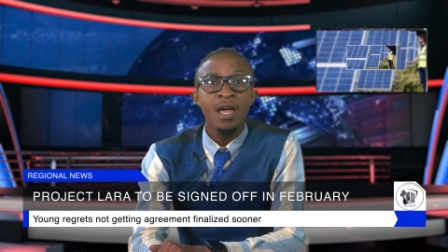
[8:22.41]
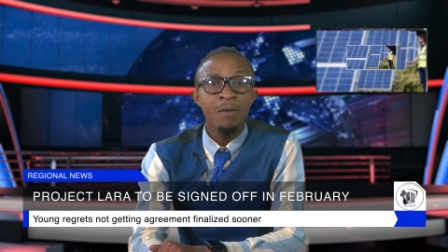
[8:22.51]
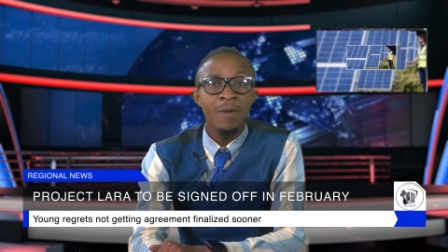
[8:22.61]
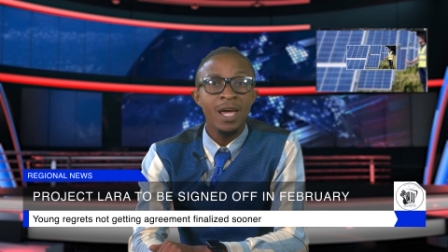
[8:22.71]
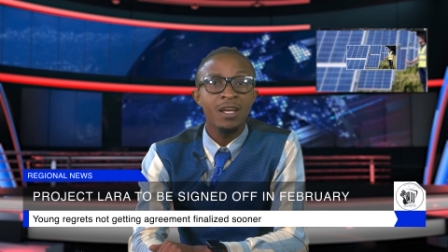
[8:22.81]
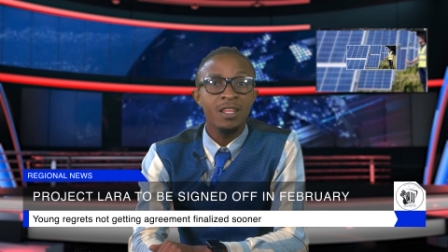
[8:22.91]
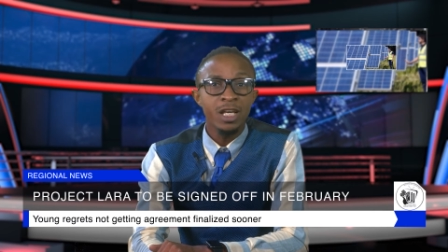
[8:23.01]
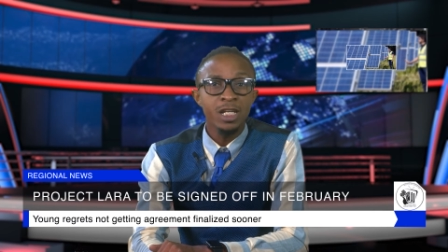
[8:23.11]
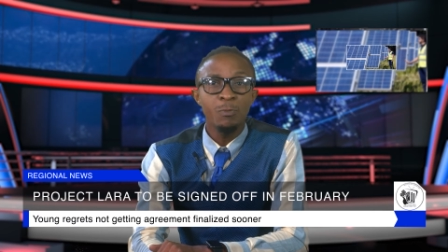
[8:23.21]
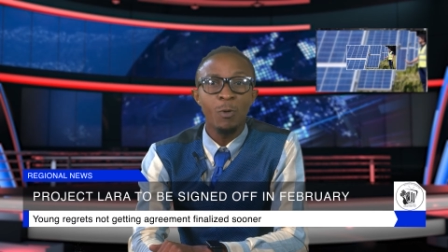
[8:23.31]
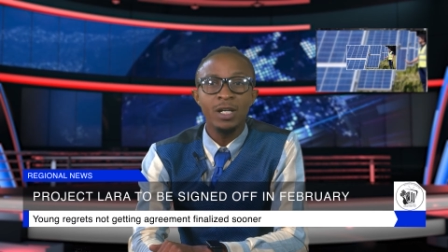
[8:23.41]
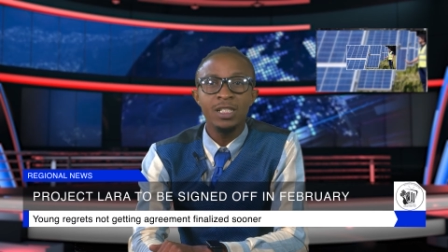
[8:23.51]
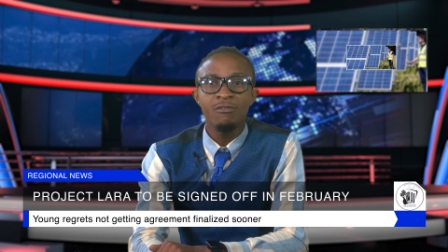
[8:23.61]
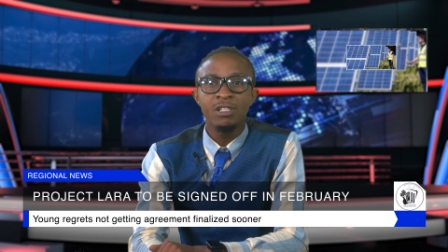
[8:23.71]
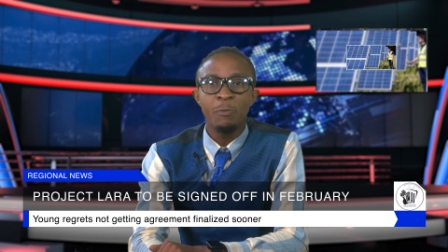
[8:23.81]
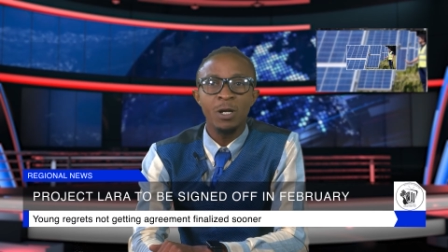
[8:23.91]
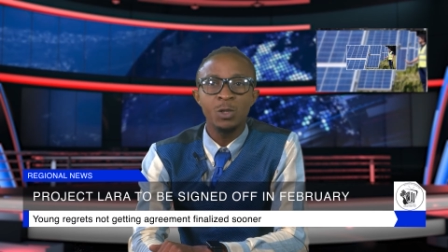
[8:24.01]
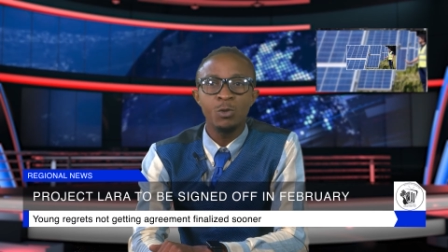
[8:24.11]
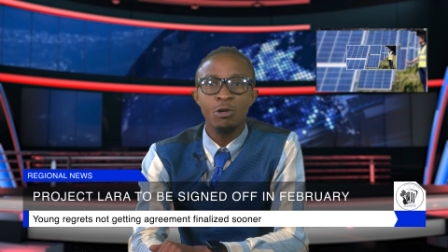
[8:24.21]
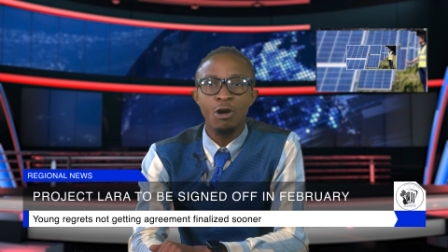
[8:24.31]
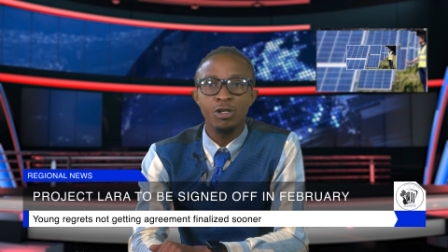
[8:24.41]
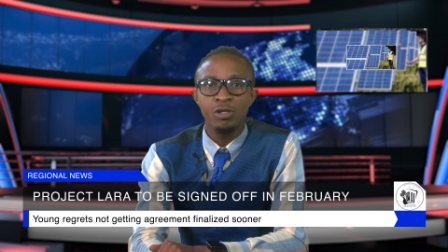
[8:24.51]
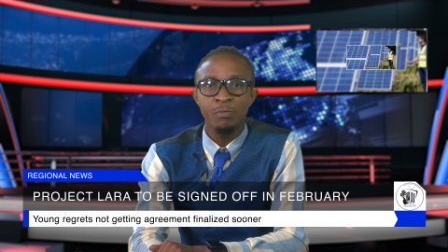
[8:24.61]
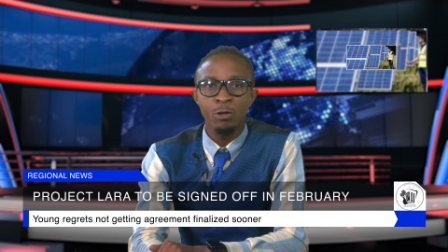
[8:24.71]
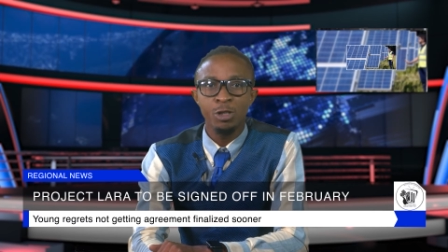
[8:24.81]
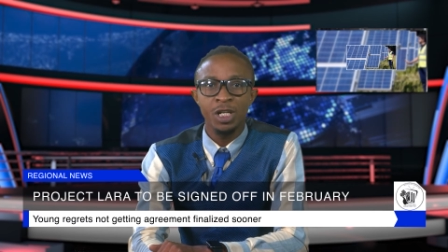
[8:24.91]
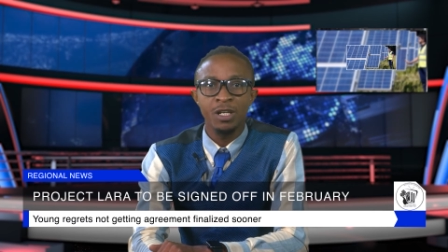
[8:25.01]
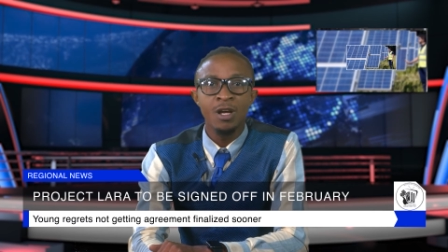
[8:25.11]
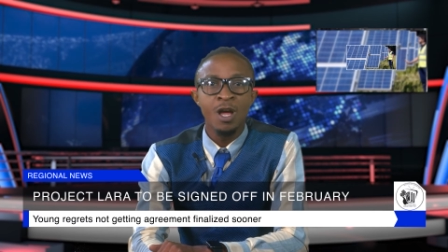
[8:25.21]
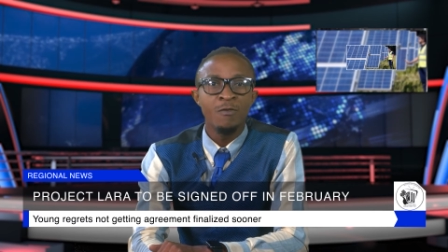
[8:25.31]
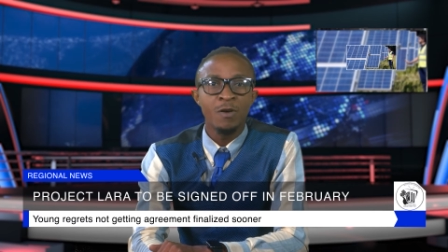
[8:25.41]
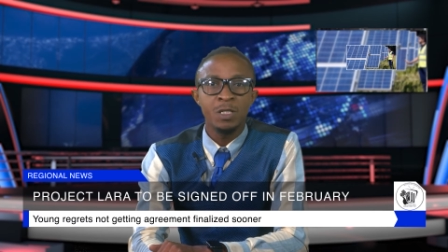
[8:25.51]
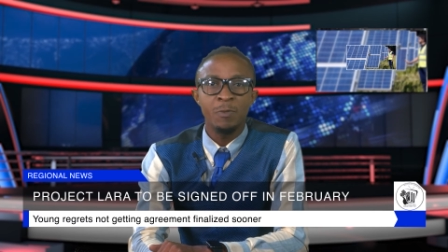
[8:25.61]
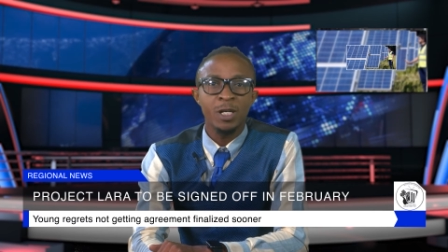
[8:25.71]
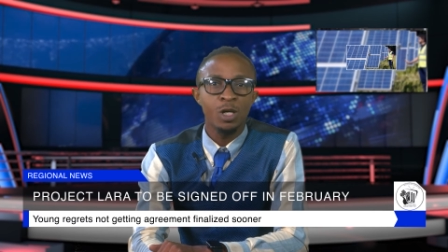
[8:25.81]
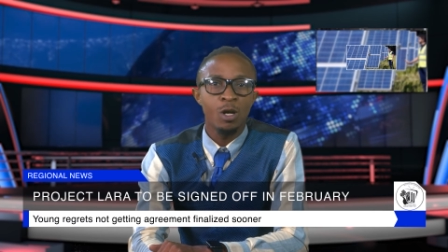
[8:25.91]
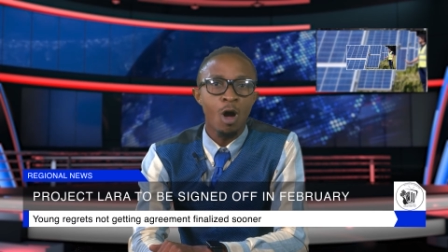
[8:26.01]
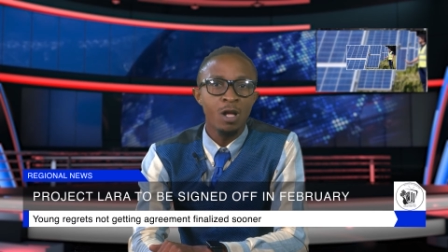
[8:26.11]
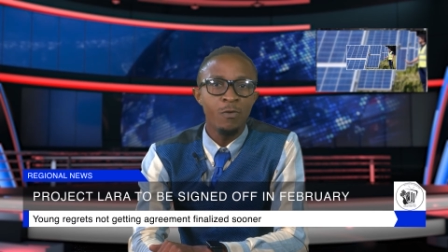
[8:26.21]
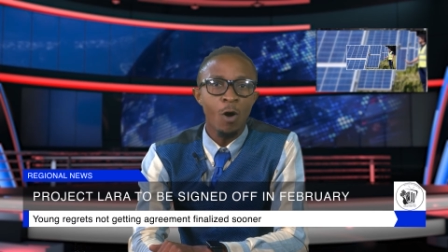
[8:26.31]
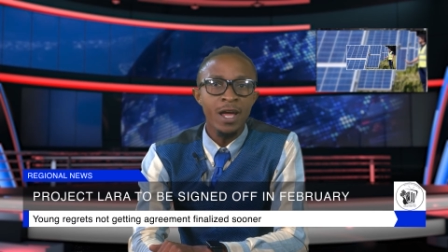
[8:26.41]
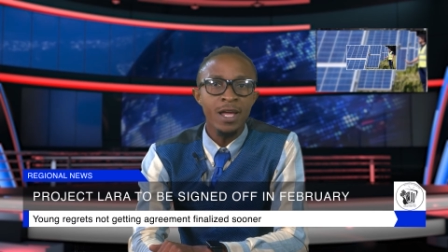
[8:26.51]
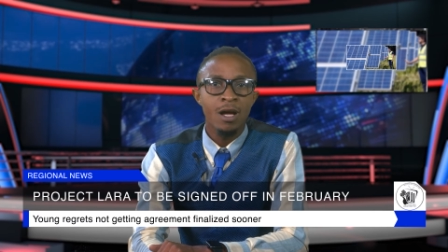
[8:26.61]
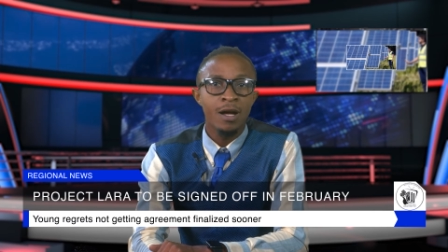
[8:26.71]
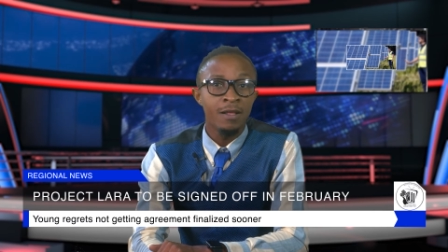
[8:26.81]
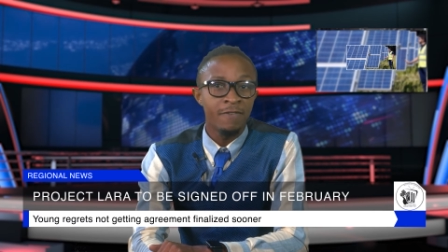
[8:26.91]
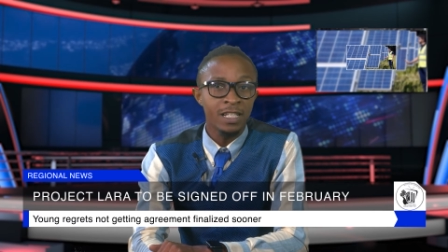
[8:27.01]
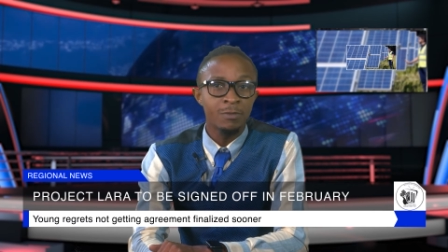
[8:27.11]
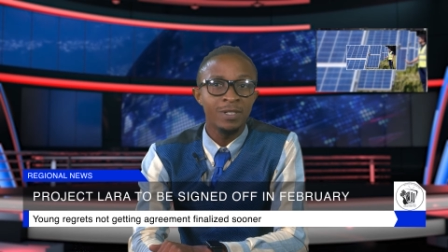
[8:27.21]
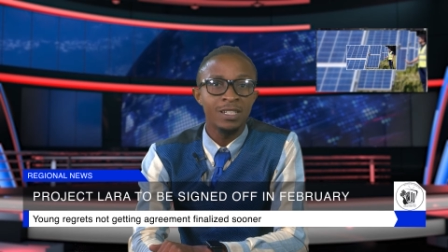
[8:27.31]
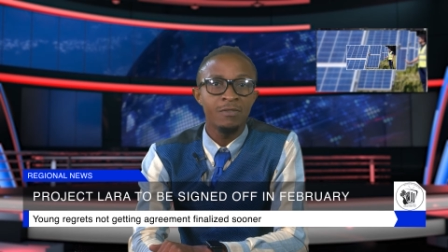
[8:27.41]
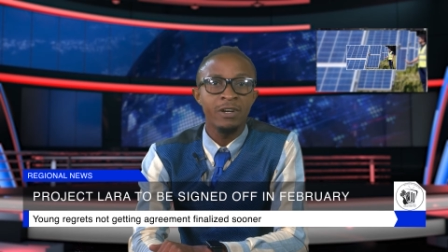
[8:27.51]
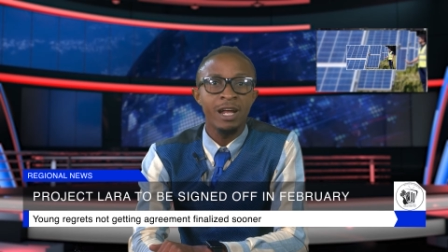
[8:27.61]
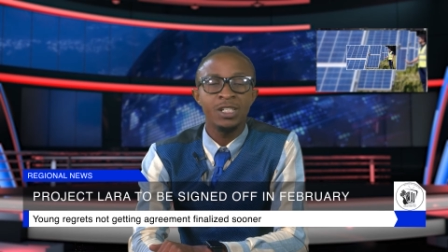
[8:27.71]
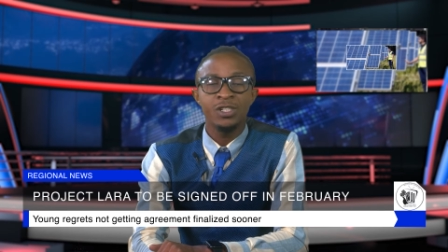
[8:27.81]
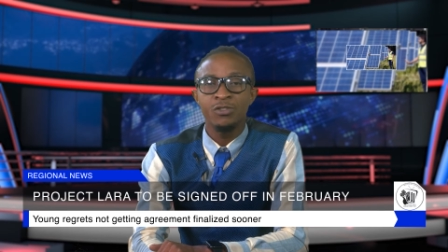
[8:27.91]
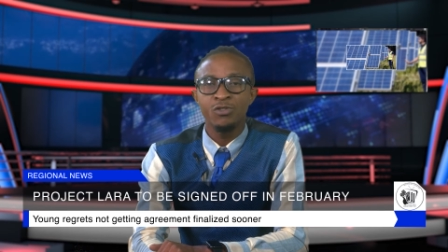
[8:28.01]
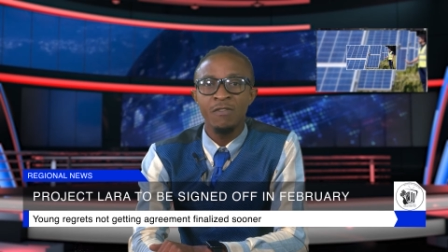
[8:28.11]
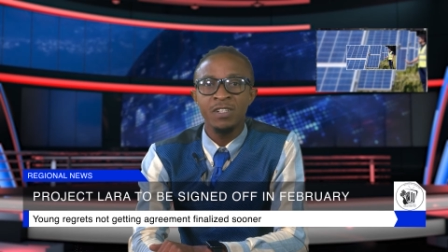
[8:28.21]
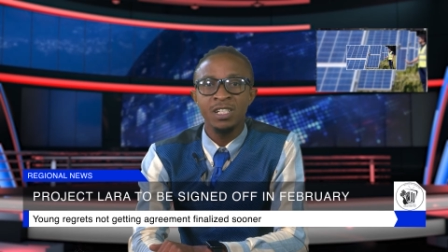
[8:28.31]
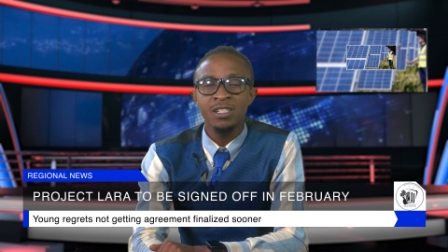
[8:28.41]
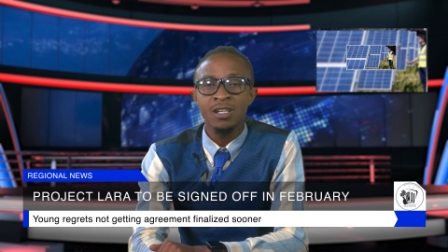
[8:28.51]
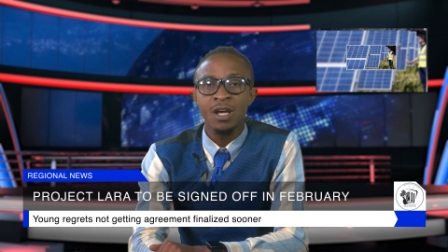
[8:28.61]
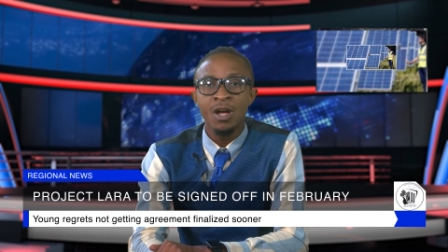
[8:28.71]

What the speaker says: He made this point in response to a contribution from Special Envoy on Investments in Financial Services